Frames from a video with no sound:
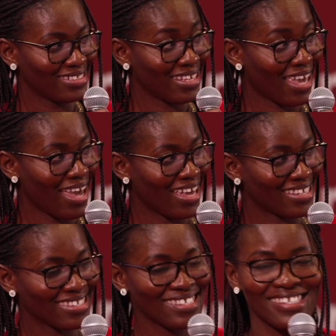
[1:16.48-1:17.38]

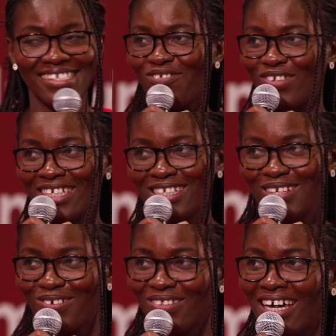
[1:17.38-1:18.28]
Yes, if you didn't
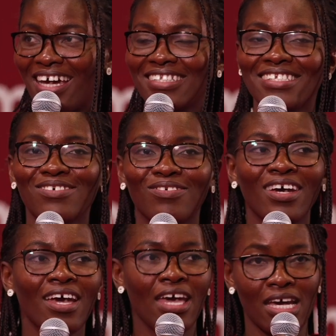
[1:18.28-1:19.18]
know that. So
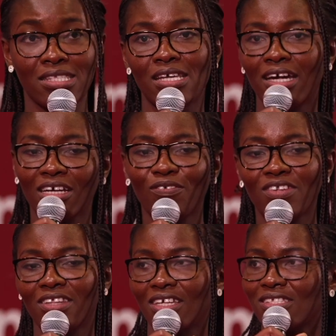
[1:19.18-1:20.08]
excited for
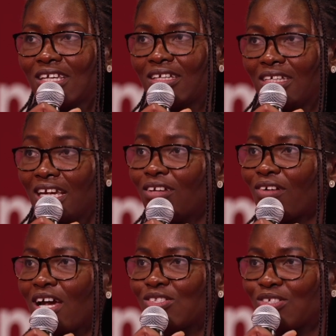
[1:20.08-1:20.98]
the things that NAIT
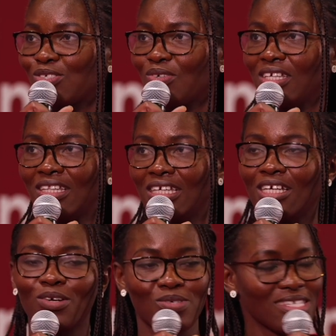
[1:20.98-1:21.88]
grads are doing in the
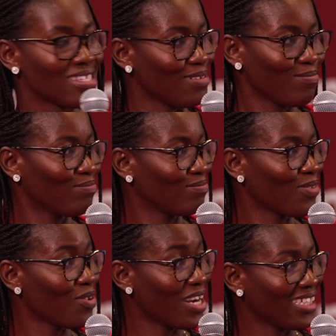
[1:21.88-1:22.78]
ecosystem
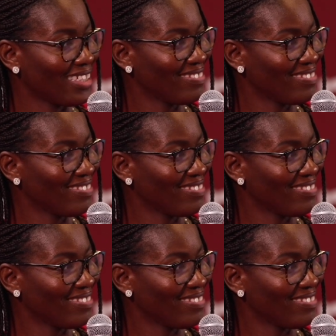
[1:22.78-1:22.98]
already.